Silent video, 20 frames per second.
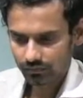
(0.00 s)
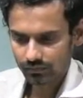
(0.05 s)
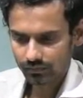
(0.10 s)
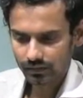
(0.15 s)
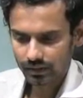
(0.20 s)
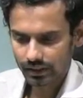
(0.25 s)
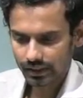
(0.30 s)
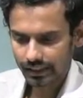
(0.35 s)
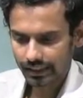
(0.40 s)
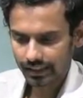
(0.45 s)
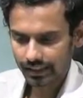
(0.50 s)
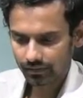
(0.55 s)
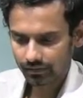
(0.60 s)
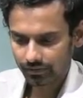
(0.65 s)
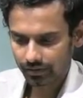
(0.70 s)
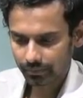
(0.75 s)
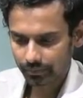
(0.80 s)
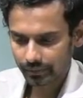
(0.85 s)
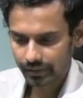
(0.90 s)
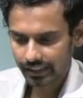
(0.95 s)
See here,
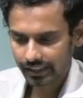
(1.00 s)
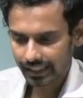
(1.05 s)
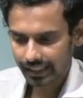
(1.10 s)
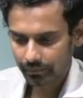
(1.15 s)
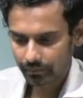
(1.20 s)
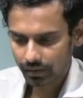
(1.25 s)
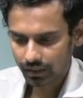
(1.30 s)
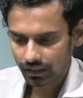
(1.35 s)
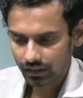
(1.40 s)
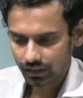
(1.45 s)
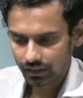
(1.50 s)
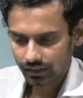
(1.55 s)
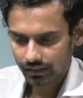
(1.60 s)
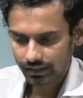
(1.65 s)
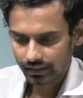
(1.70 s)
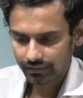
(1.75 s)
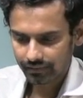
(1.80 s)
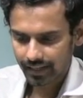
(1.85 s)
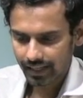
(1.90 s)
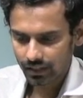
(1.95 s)
from the table, the
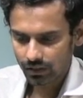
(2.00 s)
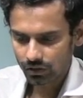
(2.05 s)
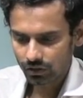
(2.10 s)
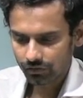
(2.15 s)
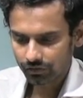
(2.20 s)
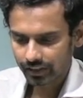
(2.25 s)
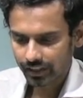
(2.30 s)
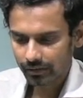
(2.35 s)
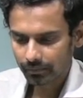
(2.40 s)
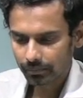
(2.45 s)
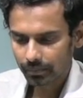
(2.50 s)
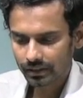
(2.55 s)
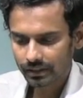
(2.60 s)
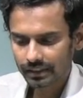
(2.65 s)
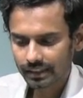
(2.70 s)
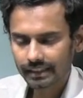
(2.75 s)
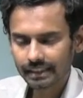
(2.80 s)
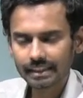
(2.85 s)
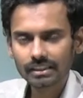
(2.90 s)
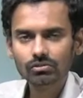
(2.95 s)
value of
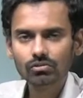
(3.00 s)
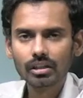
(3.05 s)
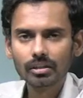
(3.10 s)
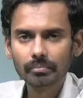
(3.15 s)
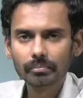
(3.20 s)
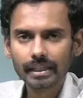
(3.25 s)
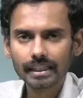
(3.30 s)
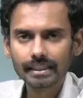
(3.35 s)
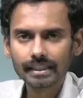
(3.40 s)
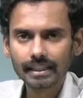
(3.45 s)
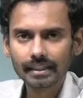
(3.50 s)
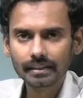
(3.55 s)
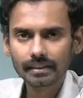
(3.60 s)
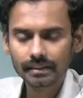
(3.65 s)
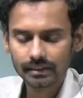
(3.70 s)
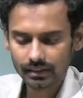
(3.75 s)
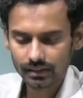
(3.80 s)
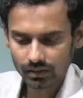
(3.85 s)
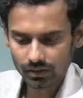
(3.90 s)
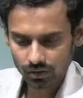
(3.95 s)
10% is 1 by 10.
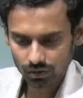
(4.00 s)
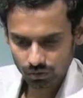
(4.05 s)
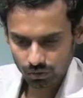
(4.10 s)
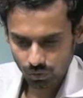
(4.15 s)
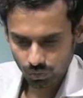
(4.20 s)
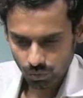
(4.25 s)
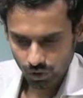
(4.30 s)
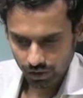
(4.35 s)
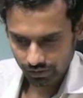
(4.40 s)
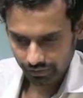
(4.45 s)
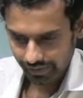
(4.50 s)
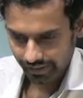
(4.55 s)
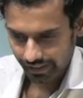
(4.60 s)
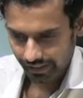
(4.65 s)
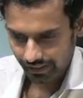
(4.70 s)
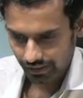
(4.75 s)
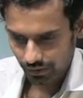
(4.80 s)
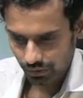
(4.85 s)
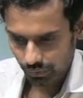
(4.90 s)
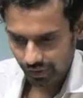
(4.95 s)
So what we can
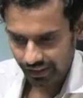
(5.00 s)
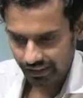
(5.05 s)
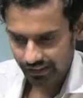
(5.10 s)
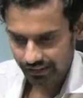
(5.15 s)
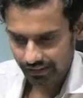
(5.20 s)
do is,